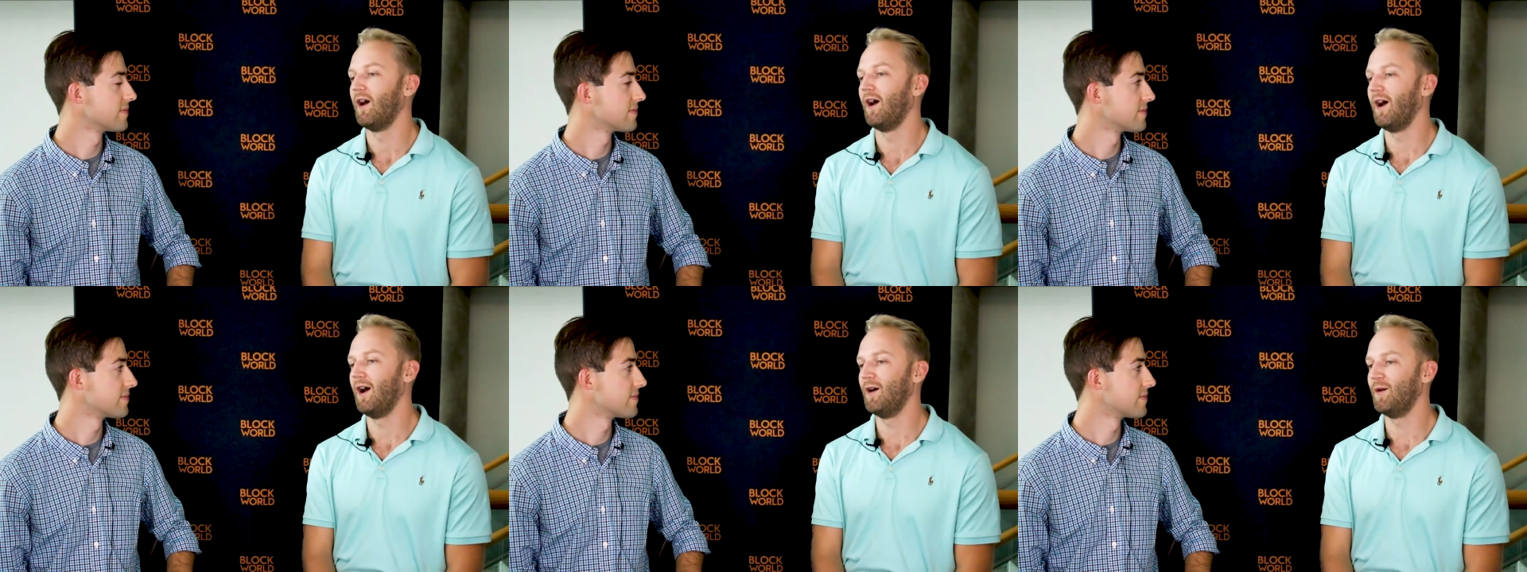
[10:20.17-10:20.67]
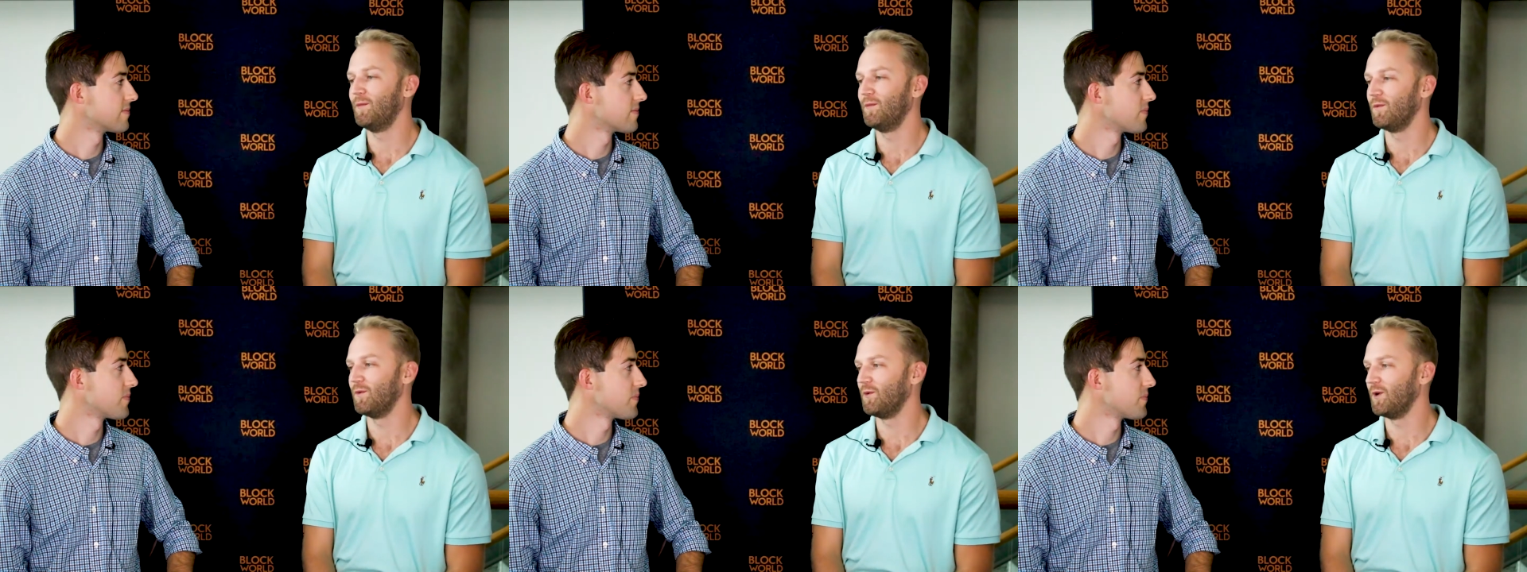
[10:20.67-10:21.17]

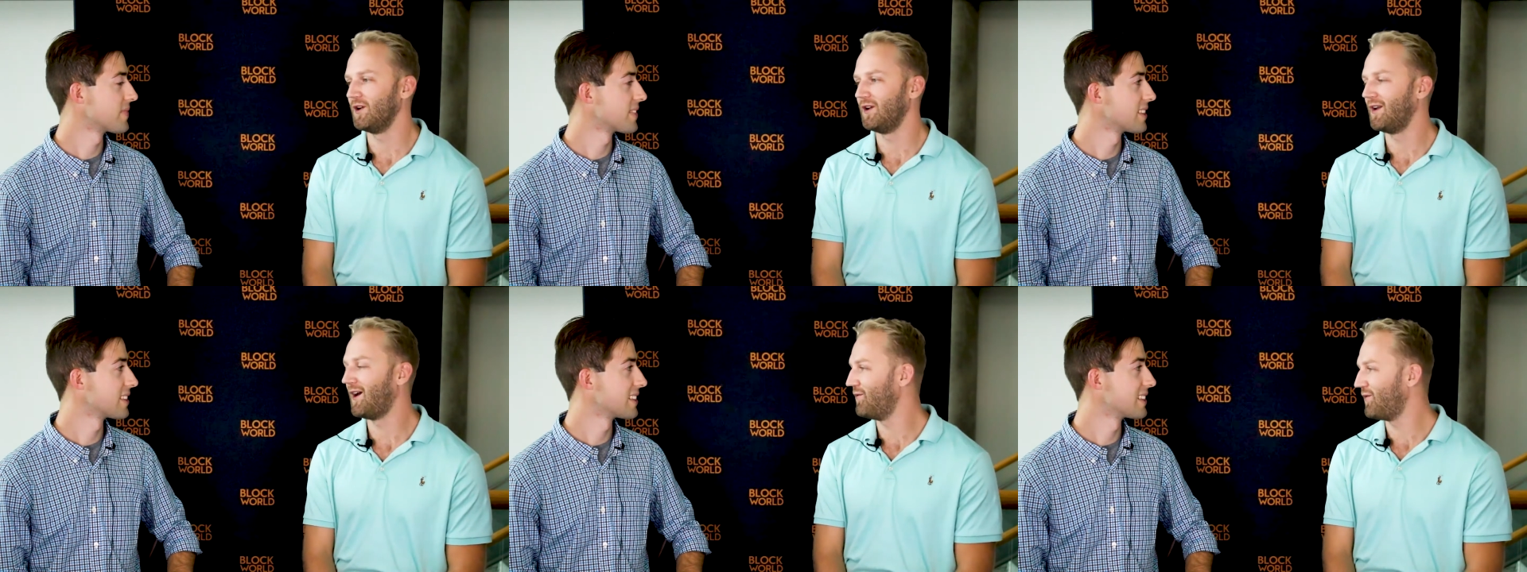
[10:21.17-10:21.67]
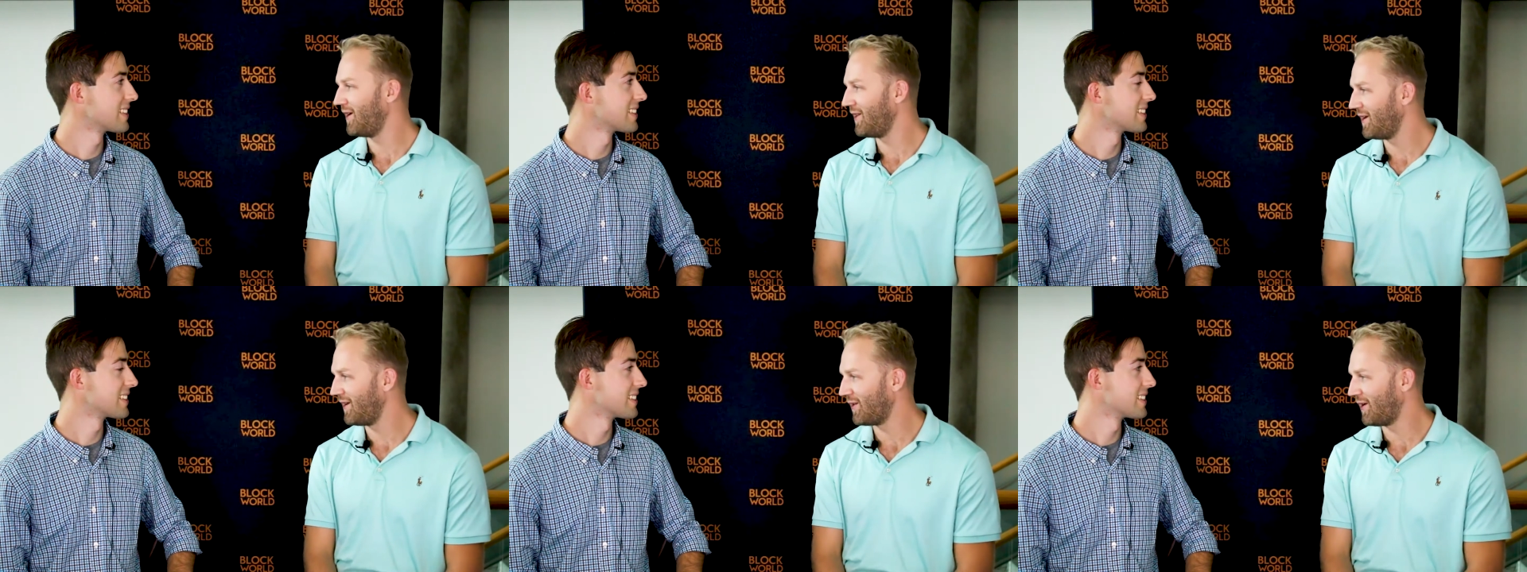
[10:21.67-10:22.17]
Speaker 1: Um, we're not
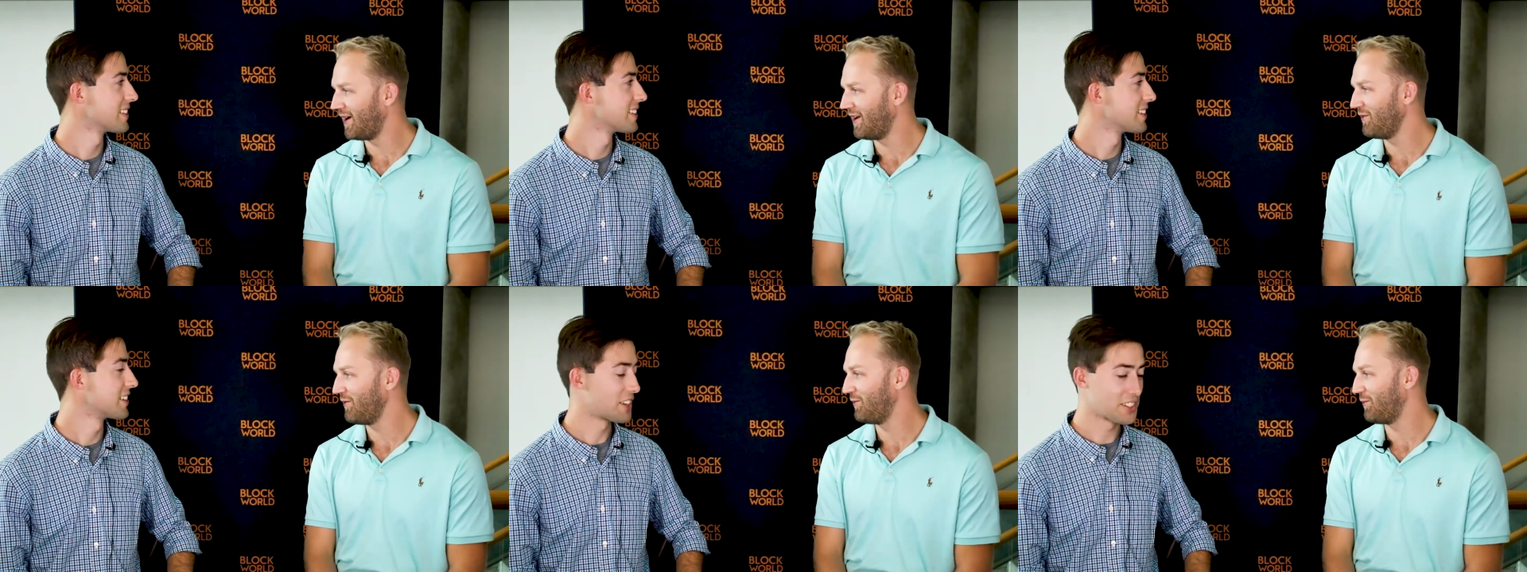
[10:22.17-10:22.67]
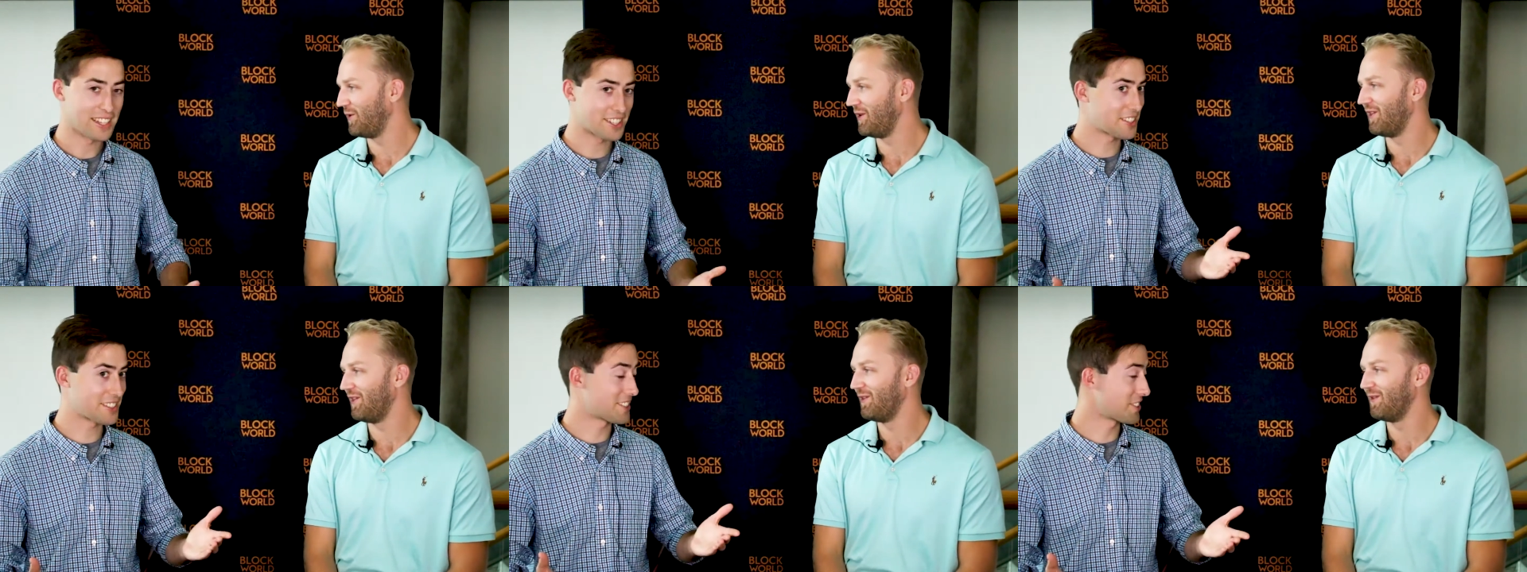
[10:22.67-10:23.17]
violating laws. We,
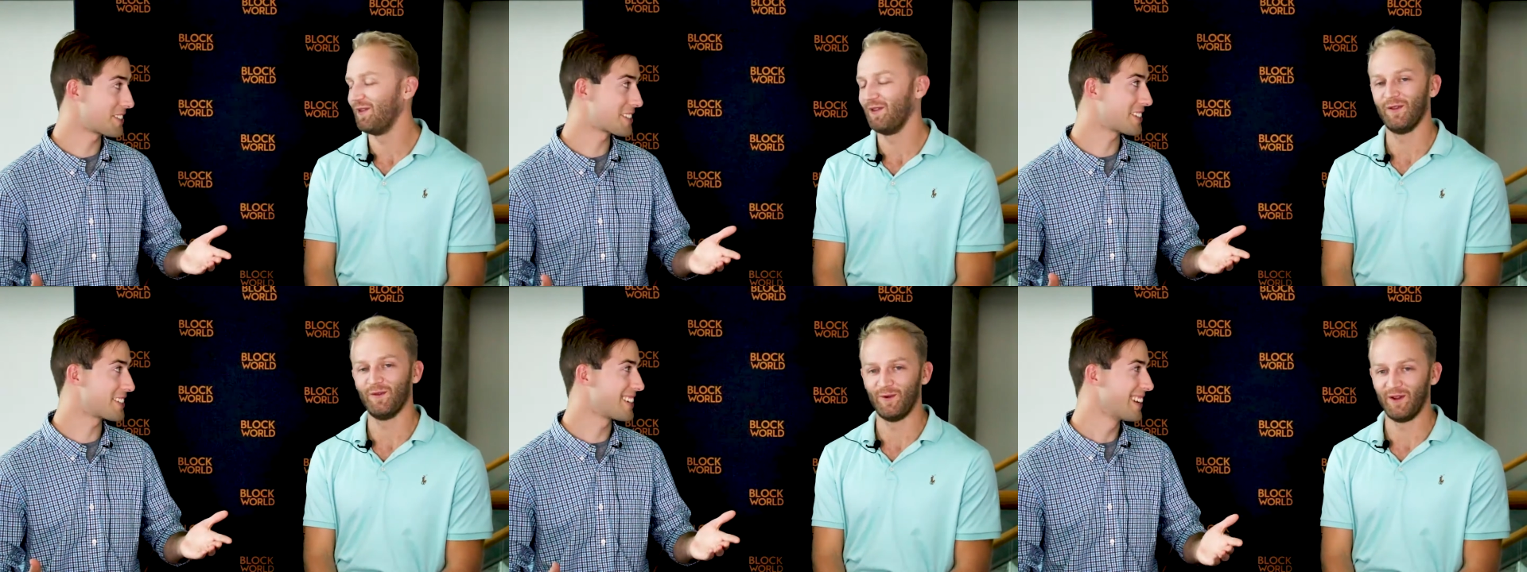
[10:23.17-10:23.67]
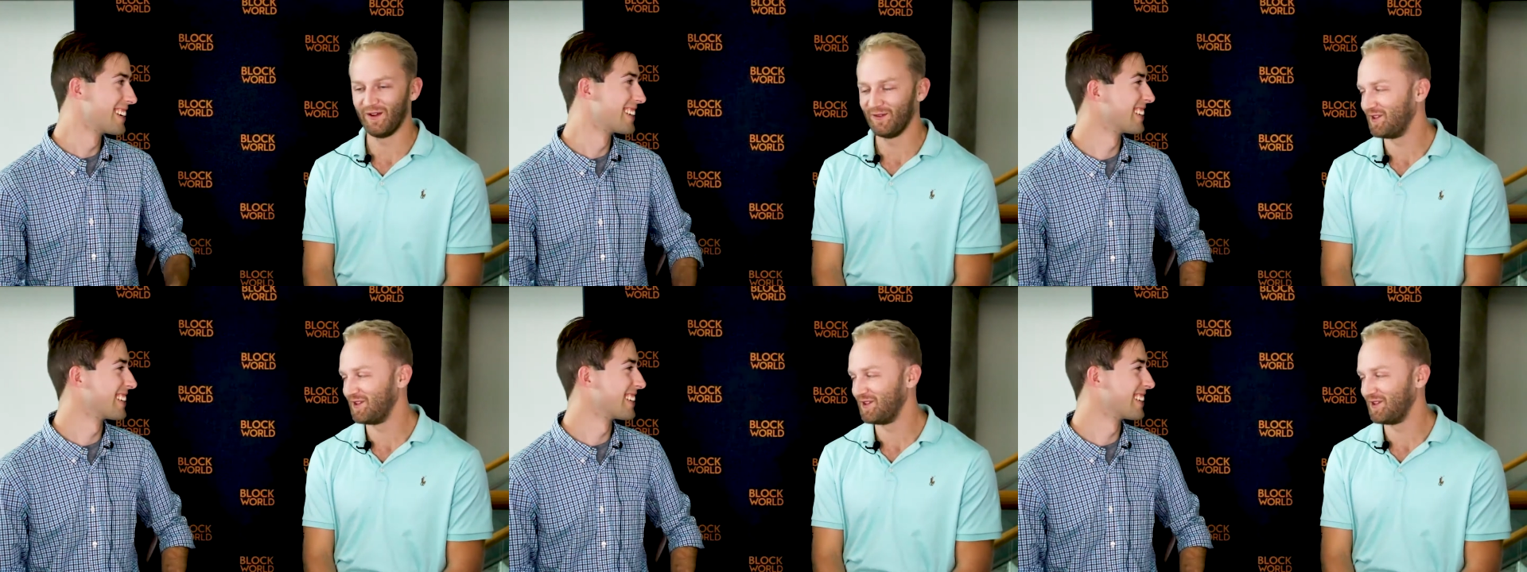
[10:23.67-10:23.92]
that's, that's, always good. We love